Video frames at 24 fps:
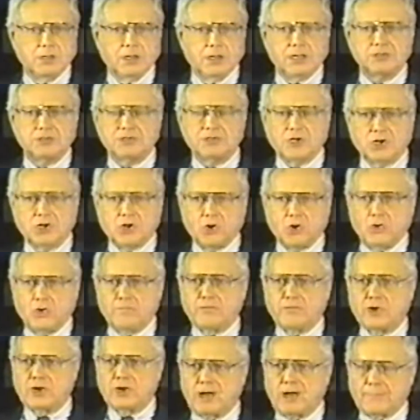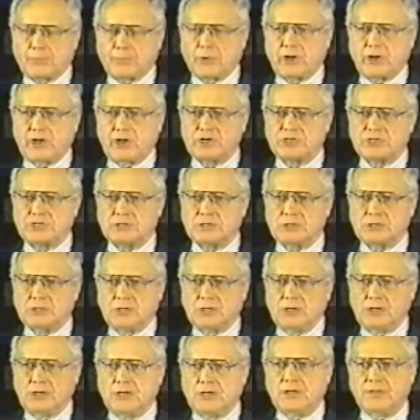It's a covert operation.
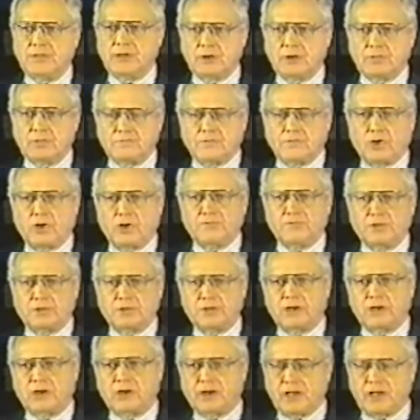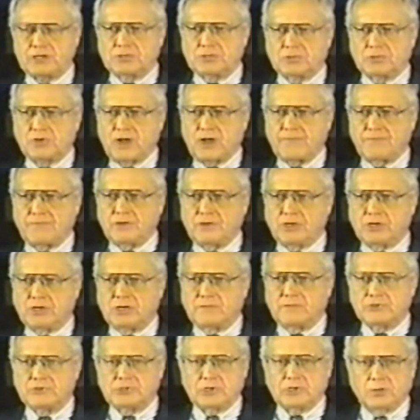They're involved in international trafficking
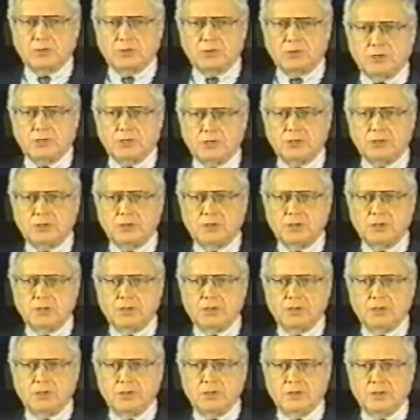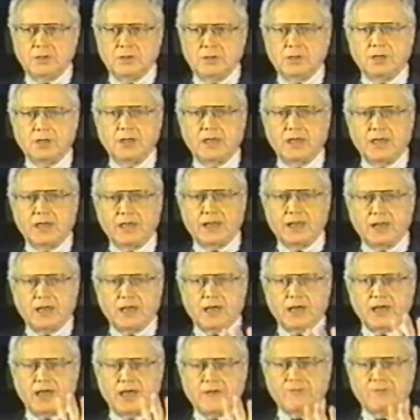of children. And
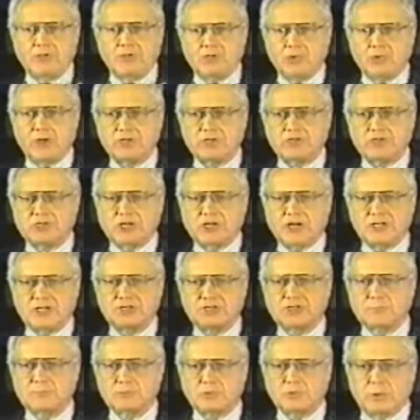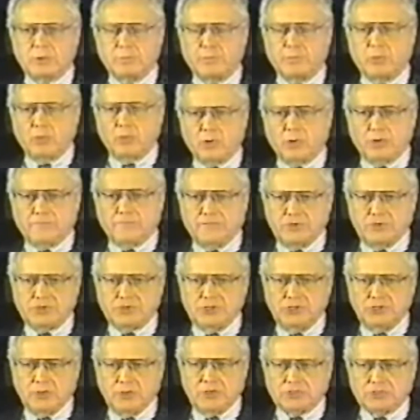I have a U.S. Customs report,
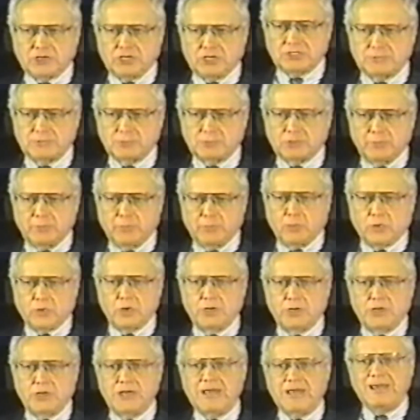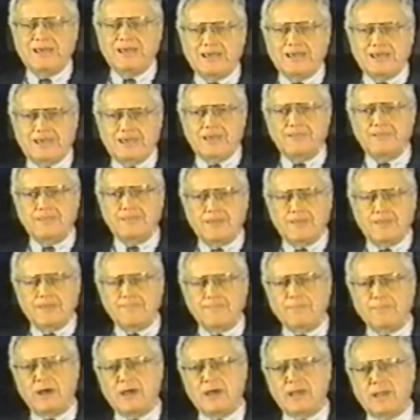official U.S. Customs report,
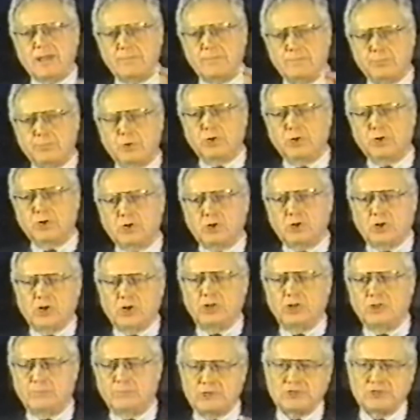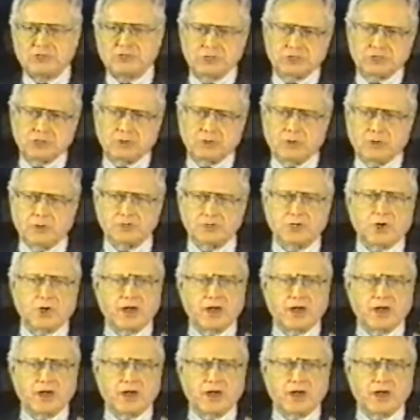in my book on the missing children.